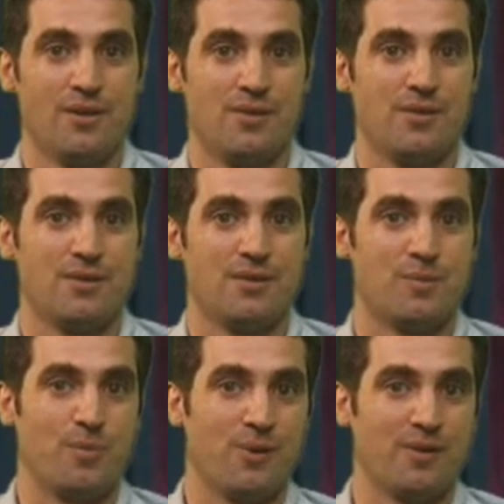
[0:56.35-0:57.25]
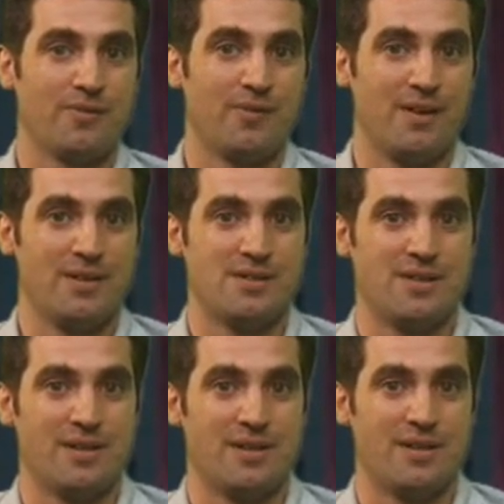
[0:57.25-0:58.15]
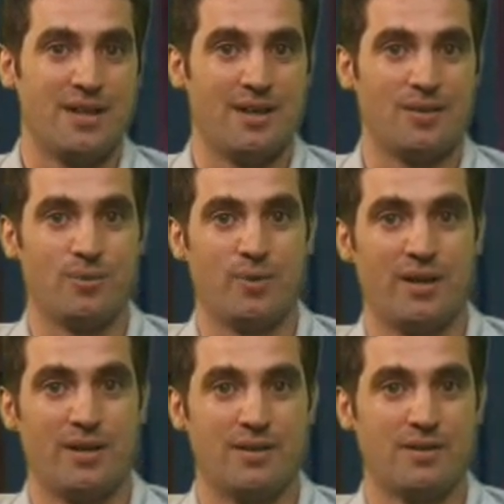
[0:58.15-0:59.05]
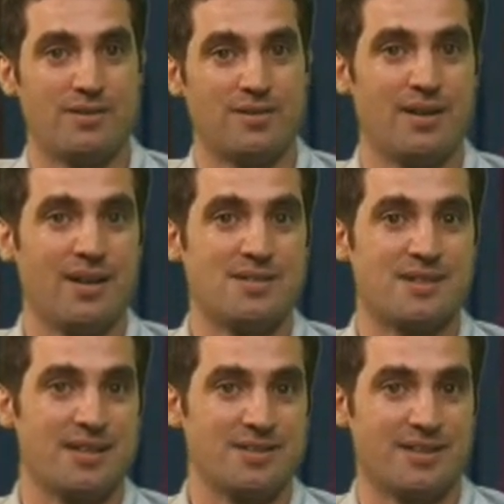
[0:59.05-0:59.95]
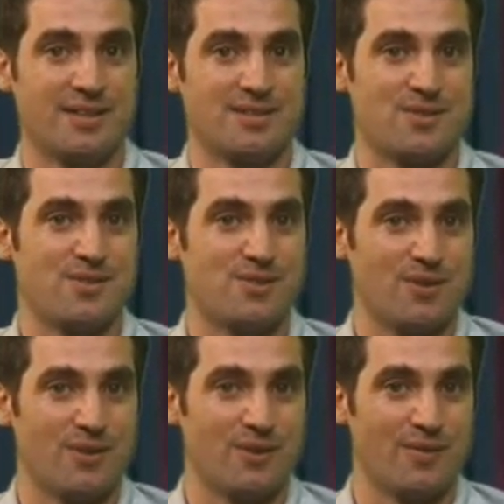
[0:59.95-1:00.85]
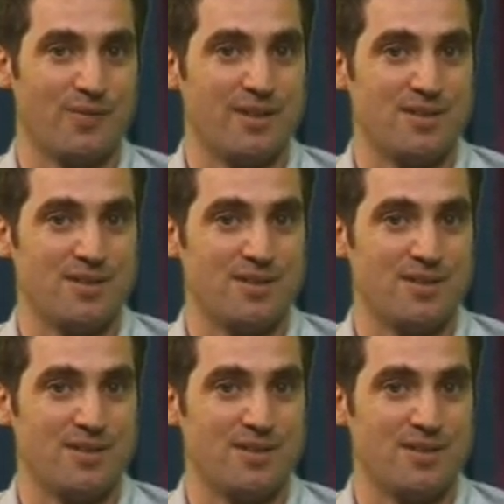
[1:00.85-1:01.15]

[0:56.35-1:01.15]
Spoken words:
through to the building phase, and now where today's guest gets to enjoy the finished